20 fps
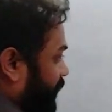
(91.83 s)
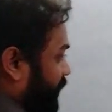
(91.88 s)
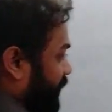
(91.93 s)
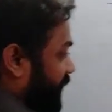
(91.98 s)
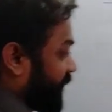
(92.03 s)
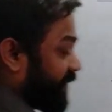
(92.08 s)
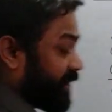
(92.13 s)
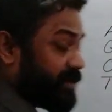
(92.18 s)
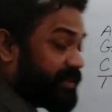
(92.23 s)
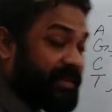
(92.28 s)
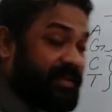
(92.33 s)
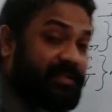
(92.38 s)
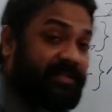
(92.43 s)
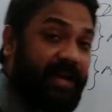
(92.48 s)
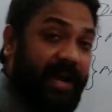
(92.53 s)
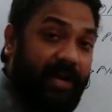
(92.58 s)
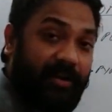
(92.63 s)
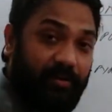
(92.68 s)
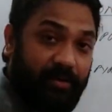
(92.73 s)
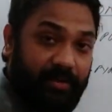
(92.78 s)
where these
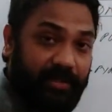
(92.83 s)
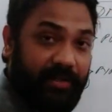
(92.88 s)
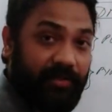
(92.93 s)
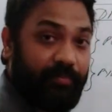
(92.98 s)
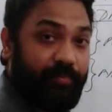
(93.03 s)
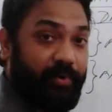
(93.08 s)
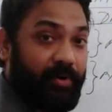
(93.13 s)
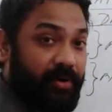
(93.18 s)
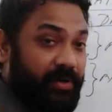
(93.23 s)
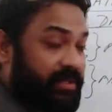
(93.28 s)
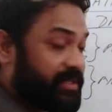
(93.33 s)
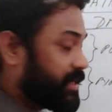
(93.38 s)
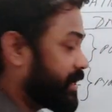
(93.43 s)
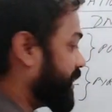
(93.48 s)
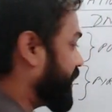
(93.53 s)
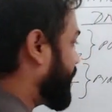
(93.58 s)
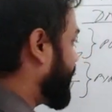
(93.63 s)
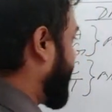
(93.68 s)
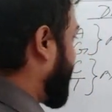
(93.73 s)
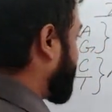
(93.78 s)
hydrogen bonds
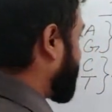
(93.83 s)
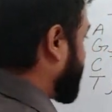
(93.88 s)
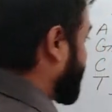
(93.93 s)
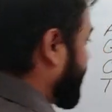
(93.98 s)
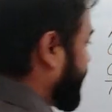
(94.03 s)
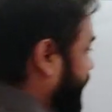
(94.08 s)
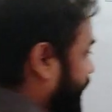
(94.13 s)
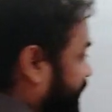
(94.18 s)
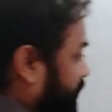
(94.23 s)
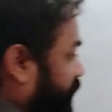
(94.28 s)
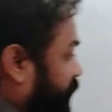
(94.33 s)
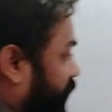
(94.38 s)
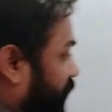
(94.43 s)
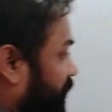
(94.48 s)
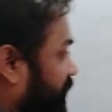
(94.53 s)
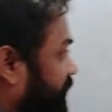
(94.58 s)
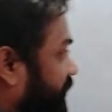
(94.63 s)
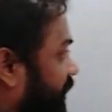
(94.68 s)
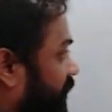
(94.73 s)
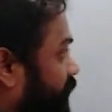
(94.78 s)
are, actually these
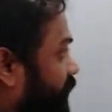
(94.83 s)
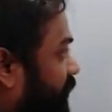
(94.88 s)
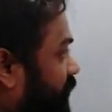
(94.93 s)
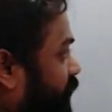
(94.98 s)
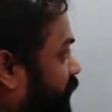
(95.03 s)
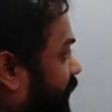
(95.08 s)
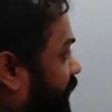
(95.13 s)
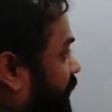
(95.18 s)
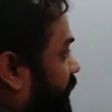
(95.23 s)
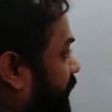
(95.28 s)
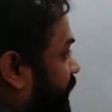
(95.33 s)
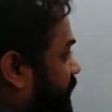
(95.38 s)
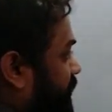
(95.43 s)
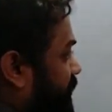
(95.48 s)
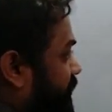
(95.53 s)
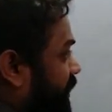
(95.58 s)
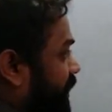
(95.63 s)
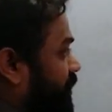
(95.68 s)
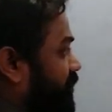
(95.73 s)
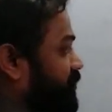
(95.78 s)
bonds are between these
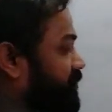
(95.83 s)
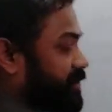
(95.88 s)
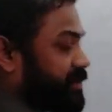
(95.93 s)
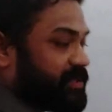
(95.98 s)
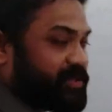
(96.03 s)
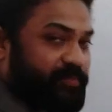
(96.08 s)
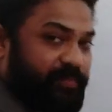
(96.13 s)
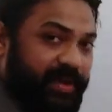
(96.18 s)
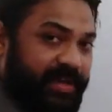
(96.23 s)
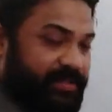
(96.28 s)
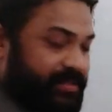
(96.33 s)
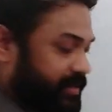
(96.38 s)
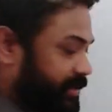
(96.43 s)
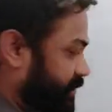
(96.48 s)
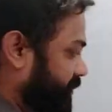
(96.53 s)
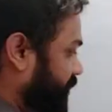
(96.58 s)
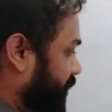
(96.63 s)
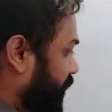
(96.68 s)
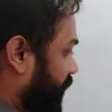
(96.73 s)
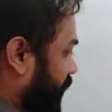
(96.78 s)
nitrogenous
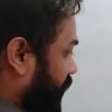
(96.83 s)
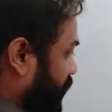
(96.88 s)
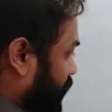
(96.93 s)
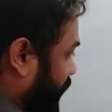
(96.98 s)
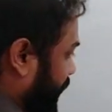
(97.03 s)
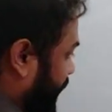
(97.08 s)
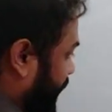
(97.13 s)
bases. So